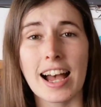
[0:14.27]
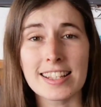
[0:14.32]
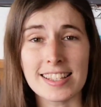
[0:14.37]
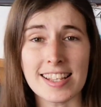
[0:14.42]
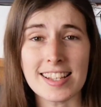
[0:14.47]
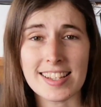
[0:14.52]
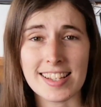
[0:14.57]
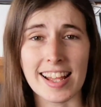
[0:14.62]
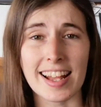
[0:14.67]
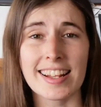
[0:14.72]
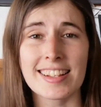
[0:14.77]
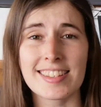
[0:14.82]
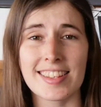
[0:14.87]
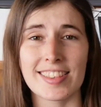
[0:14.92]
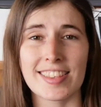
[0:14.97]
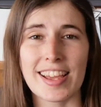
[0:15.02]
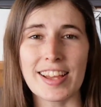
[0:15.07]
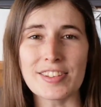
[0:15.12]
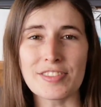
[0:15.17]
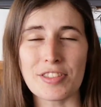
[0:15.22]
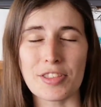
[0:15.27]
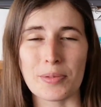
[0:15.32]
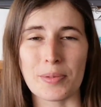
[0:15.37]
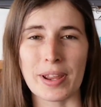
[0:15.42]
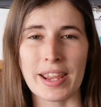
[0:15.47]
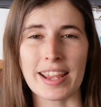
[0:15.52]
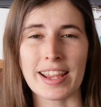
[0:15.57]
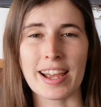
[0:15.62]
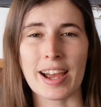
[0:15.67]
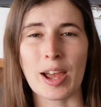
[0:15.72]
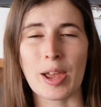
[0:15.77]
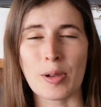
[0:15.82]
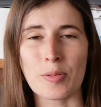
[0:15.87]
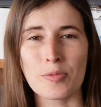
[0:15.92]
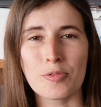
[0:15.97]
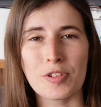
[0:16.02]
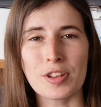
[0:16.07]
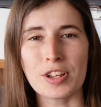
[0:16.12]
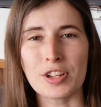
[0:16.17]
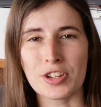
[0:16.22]
As it stands at the end of the week, I
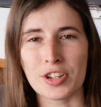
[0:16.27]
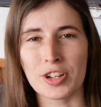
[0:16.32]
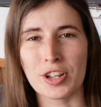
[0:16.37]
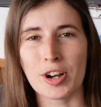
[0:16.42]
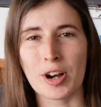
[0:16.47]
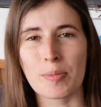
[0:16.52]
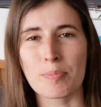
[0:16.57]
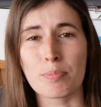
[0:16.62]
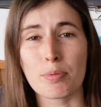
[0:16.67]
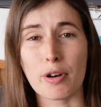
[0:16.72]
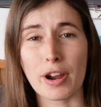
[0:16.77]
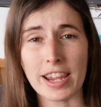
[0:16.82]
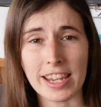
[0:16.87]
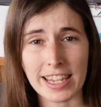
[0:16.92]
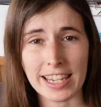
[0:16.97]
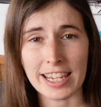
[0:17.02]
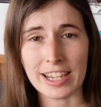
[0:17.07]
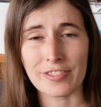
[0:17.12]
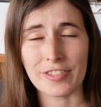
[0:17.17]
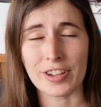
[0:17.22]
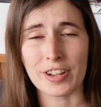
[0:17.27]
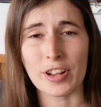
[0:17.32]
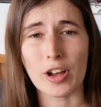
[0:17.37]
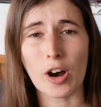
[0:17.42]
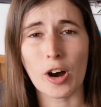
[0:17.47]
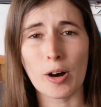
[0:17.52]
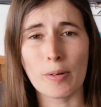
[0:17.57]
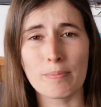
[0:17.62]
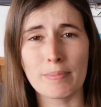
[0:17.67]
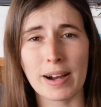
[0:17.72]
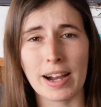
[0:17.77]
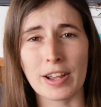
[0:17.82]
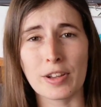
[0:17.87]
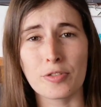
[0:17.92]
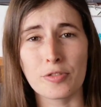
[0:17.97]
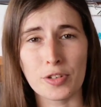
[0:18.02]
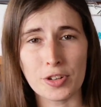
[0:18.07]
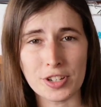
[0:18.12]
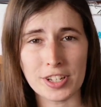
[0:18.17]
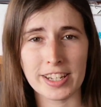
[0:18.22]
am finishing up break even on my
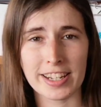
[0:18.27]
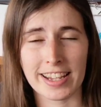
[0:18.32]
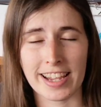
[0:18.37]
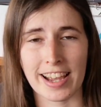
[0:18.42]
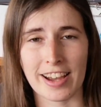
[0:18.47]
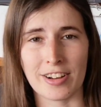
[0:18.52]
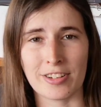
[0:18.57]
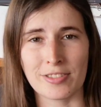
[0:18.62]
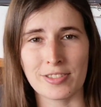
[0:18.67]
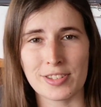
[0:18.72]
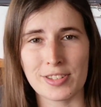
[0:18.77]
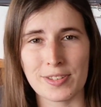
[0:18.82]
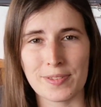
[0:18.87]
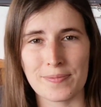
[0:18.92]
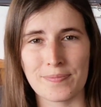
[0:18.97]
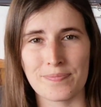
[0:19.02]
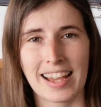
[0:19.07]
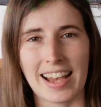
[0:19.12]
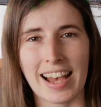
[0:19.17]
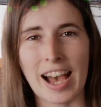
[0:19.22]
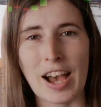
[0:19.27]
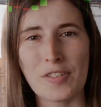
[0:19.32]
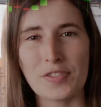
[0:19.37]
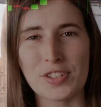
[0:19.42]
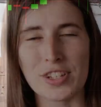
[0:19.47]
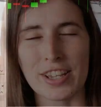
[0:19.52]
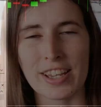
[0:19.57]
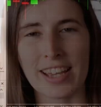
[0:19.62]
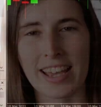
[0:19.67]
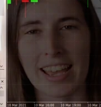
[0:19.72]
funded account after